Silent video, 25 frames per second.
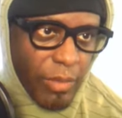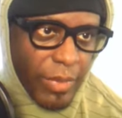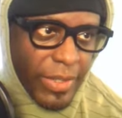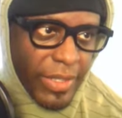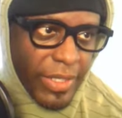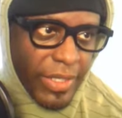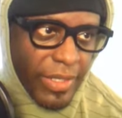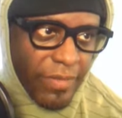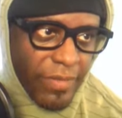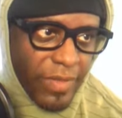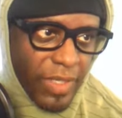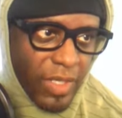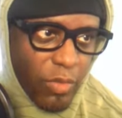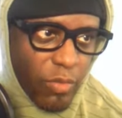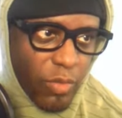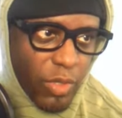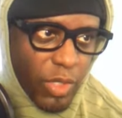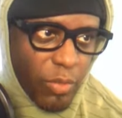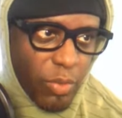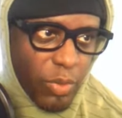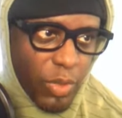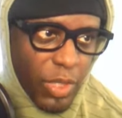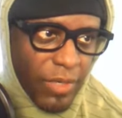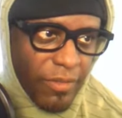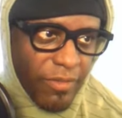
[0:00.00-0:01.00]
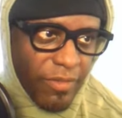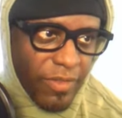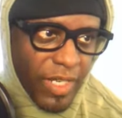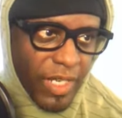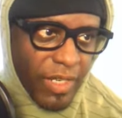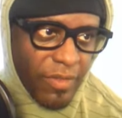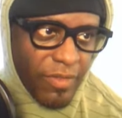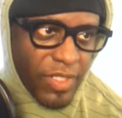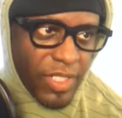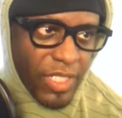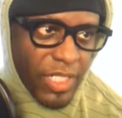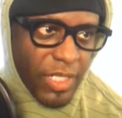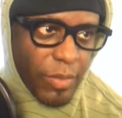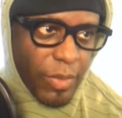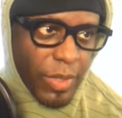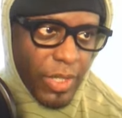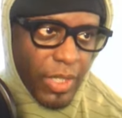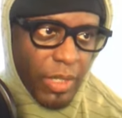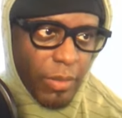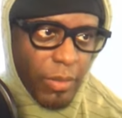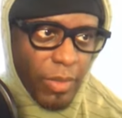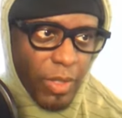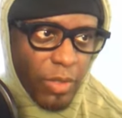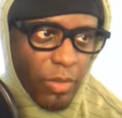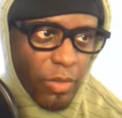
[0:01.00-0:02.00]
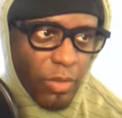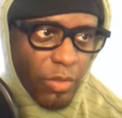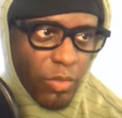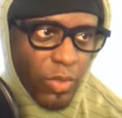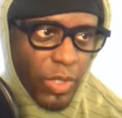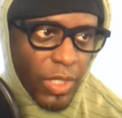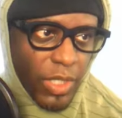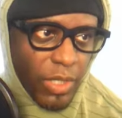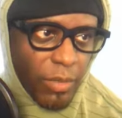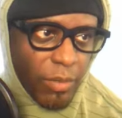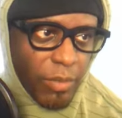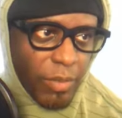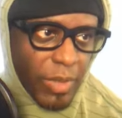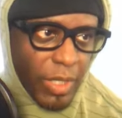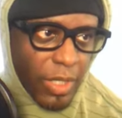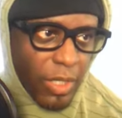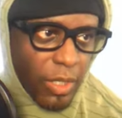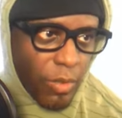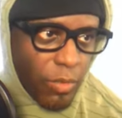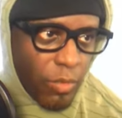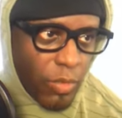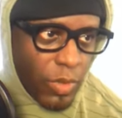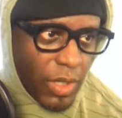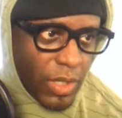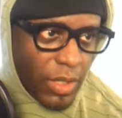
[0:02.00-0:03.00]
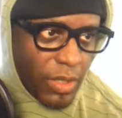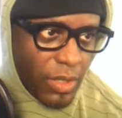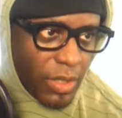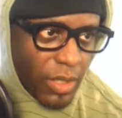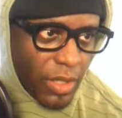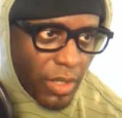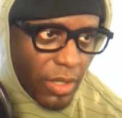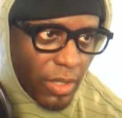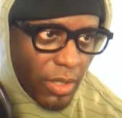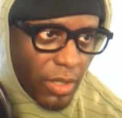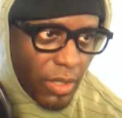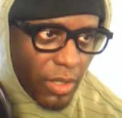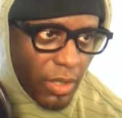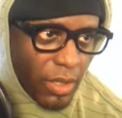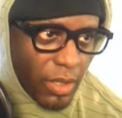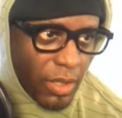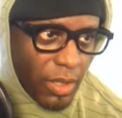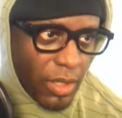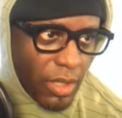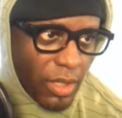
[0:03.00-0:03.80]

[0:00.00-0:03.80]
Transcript: Bolivia, 1.5 GDP. Let me read the bigger ones here.